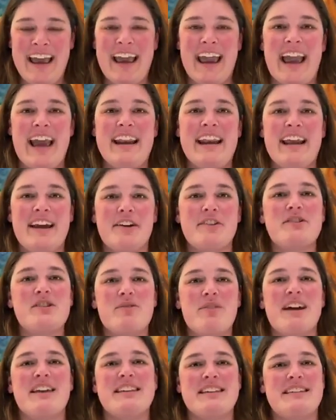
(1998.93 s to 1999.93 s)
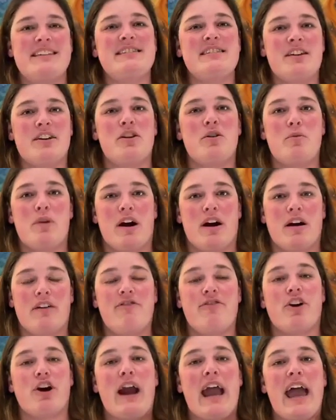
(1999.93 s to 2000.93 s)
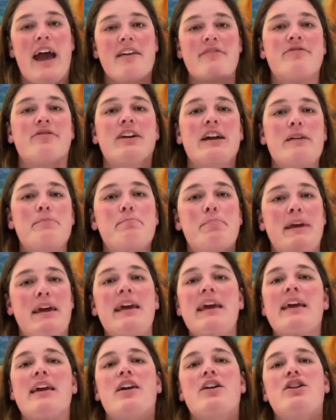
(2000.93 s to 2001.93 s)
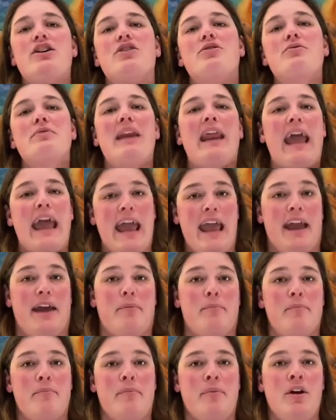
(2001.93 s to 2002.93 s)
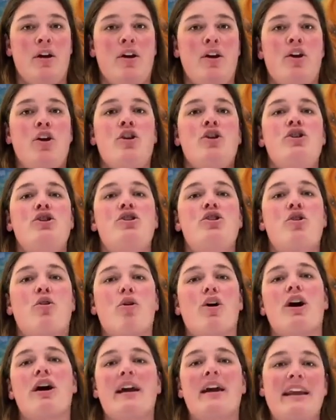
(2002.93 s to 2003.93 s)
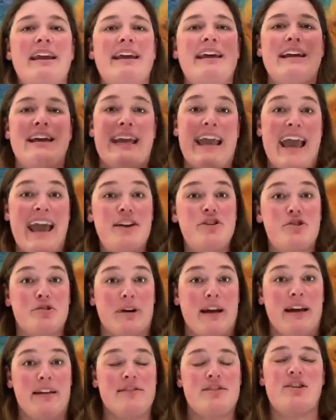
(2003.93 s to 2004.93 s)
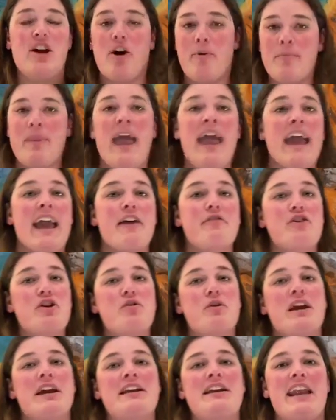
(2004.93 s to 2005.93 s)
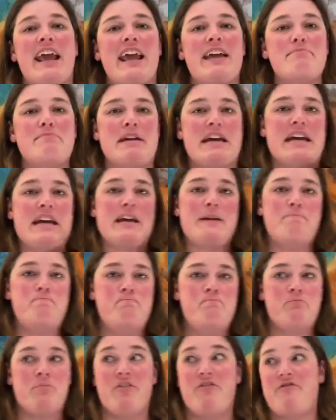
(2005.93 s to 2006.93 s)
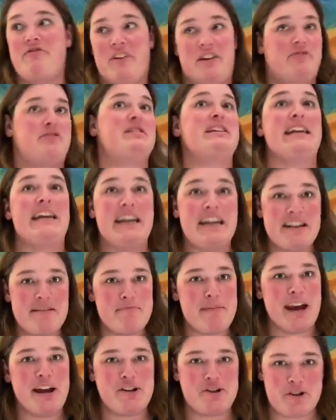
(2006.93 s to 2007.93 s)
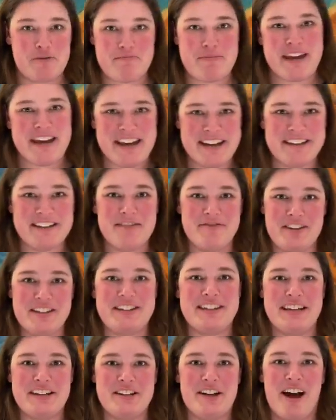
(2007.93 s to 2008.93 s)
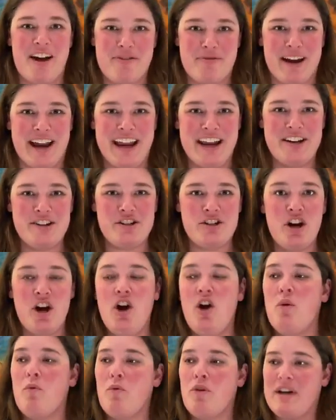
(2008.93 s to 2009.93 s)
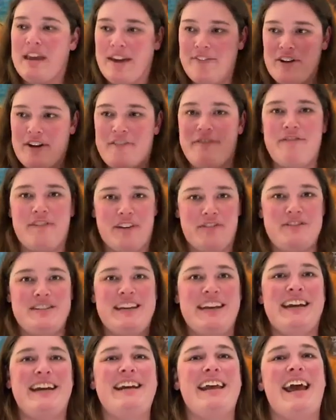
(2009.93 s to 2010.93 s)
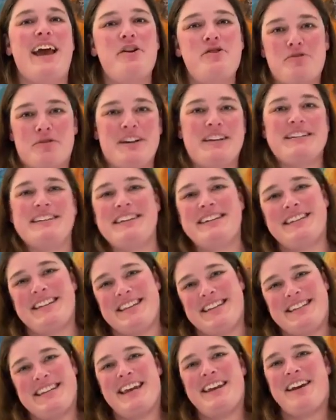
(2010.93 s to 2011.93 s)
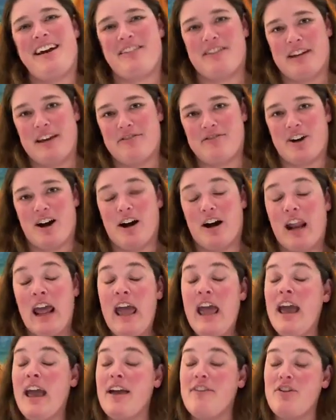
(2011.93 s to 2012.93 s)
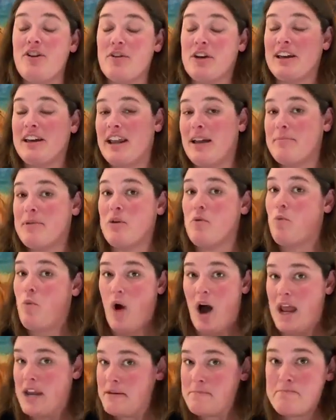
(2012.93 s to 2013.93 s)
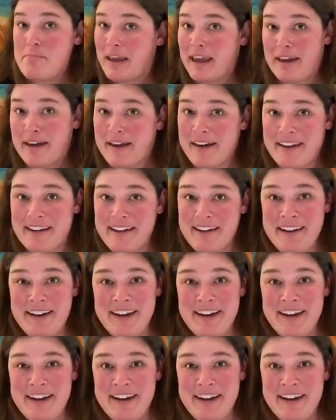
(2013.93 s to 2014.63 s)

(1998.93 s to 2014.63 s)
And here's the way this is going to work. For every peak you name, you're going to get an entry. So if you can name me 15 major peaks of the Teton Range, we'll give you 15 entries into the $10 gift card. If you can name me 1 peak